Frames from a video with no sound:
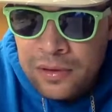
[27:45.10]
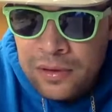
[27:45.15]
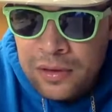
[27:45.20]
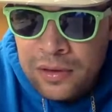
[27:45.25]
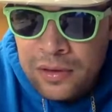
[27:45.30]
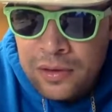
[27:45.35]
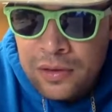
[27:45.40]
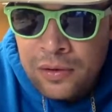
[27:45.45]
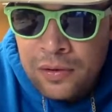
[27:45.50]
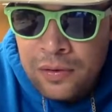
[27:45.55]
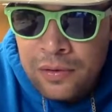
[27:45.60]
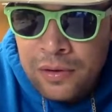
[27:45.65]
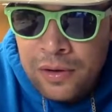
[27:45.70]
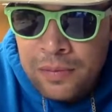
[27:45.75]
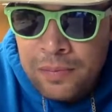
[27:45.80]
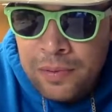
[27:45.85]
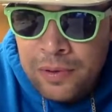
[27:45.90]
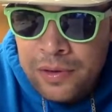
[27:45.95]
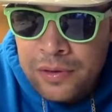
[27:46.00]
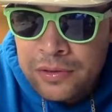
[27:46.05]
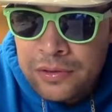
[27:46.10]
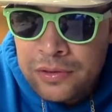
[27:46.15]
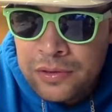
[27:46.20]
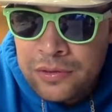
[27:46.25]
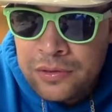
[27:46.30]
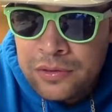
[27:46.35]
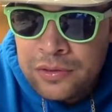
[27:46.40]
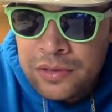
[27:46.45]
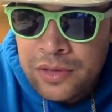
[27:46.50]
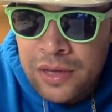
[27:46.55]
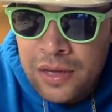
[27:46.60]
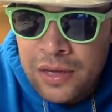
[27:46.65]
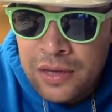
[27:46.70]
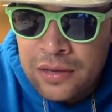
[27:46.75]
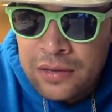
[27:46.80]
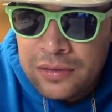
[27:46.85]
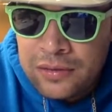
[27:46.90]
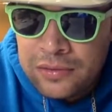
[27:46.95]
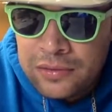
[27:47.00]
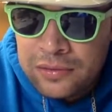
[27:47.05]
and going up on a
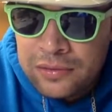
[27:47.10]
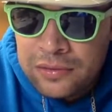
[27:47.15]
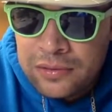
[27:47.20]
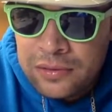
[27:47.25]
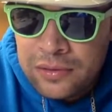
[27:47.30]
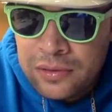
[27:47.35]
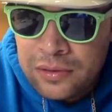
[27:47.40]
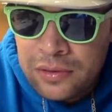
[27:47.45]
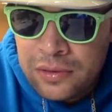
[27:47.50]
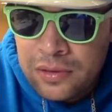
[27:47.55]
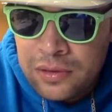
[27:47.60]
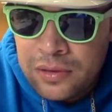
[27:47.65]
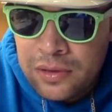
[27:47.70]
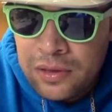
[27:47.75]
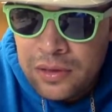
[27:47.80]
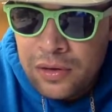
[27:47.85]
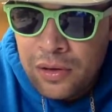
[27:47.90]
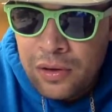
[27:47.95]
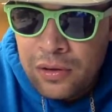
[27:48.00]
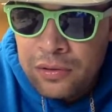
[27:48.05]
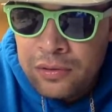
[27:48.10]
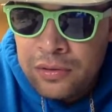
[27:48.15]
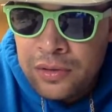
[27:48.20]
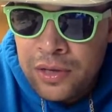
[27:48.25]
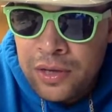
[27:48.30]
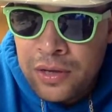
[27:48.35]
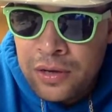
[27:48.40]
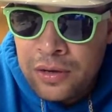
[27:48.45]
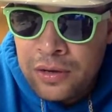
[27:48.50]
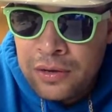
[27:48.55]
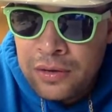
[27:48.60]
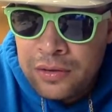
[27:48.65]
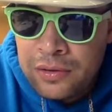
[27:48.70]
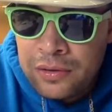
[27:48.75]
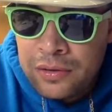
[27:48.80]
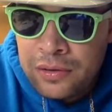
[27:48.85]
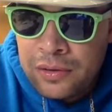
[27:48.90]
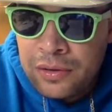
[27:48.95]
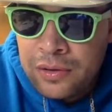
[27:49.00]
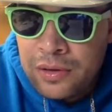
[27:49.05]
Tuesday and all year,
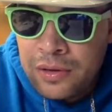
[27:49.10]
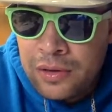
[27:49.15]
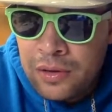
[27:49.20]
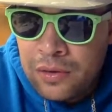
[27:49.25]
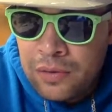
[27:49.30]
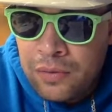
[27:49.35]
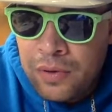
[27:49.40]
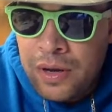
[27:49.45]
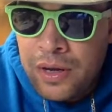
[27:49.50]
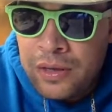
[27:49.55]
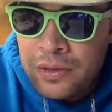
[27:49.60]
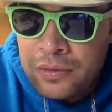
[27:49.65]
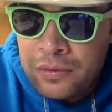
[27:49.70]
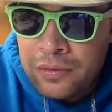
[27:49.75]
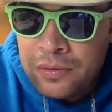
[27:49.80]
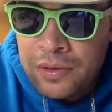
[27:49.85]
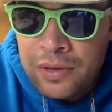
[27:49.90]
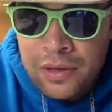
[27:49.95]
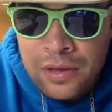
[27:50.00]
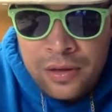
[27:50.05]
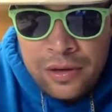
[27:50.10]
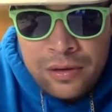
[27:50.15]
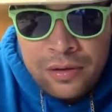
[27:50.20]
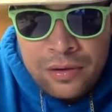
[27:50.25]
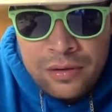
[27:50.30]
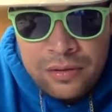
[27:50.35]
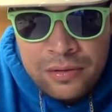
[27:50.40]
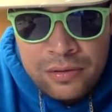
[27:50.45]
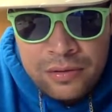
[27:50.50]
way through the year.